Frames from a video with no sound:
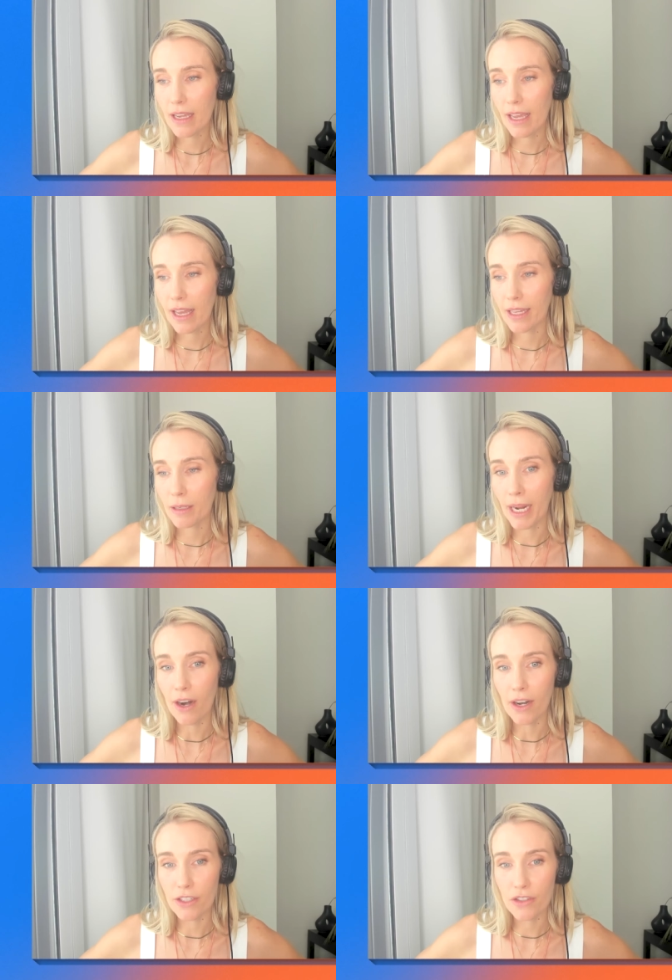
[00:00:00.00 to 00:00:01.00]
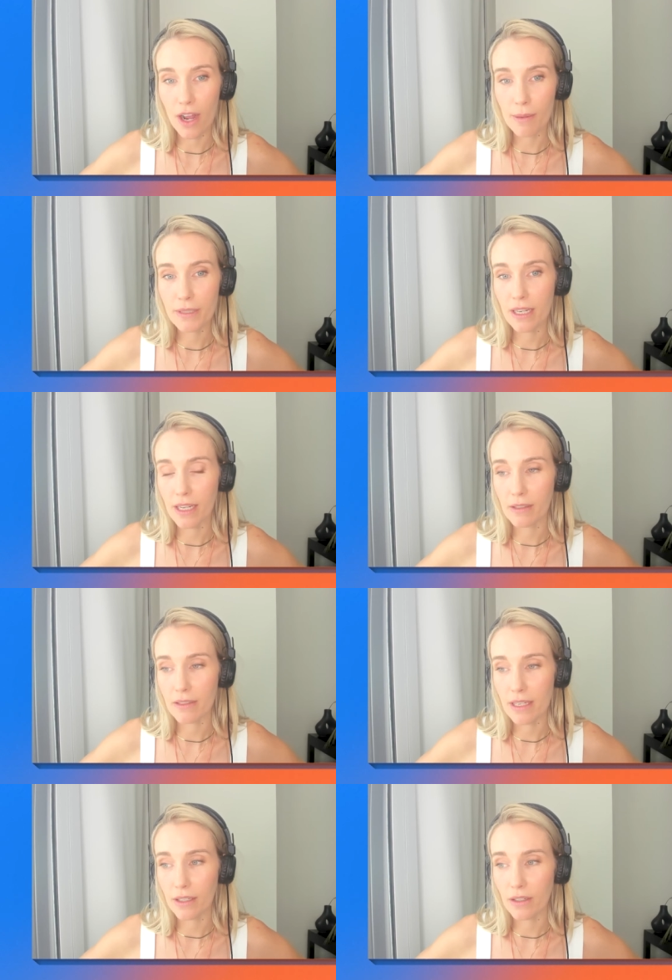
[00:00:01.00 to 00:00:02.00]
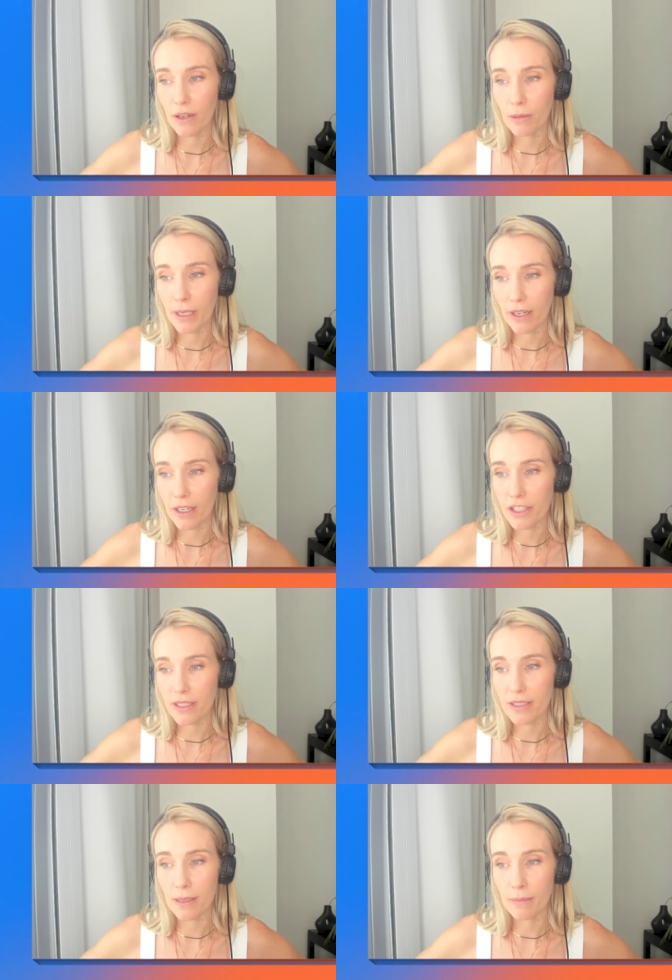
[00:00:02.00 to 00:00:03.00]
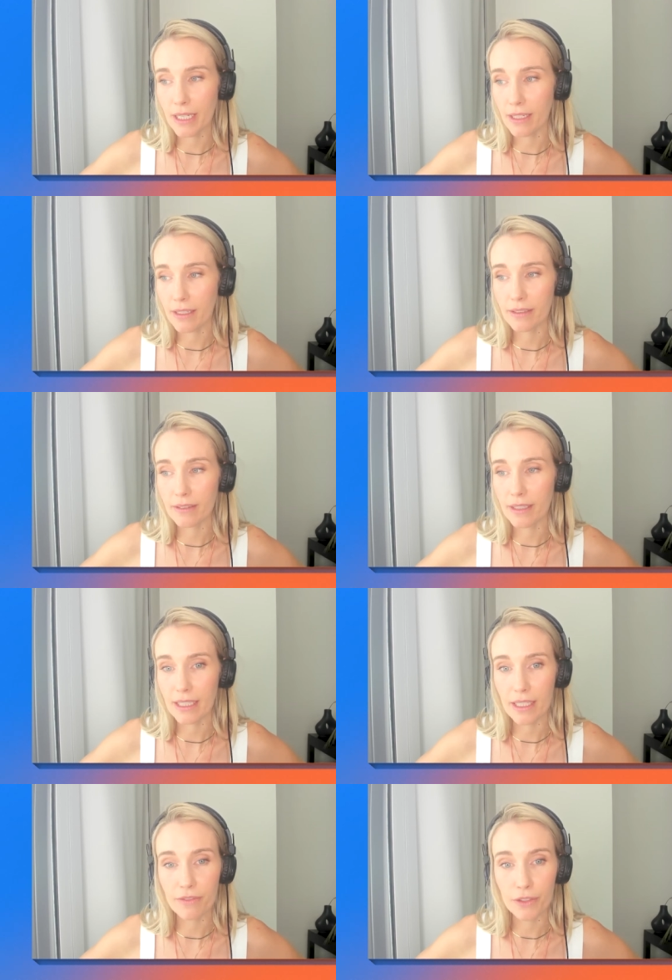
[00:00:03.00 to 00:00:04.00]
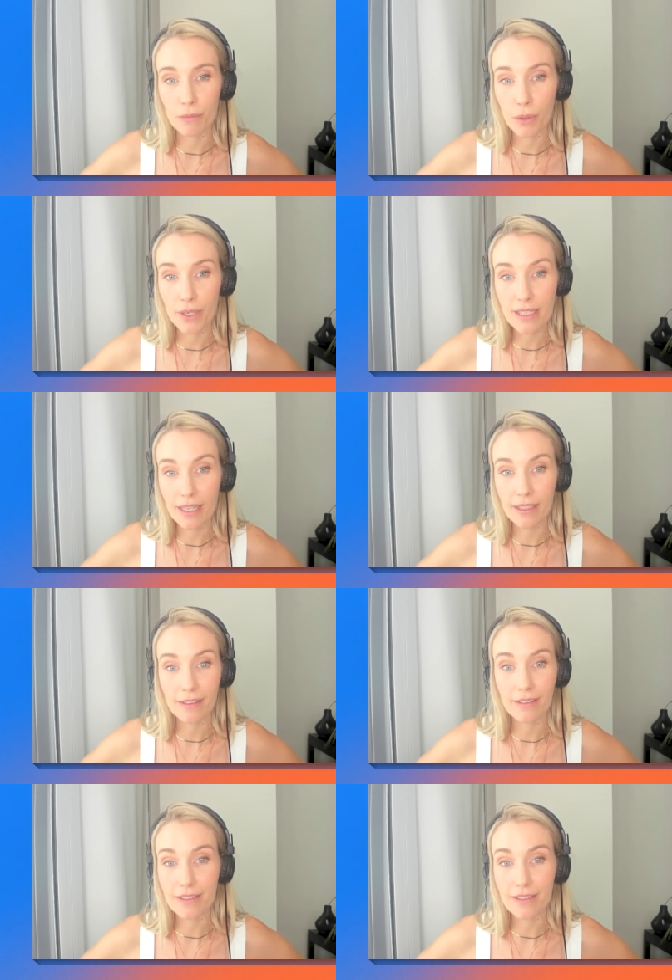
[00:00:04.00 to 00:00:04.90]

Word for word: And my heart dropped, and I was like, "Oh my gosh, did somebody like get food poisoning or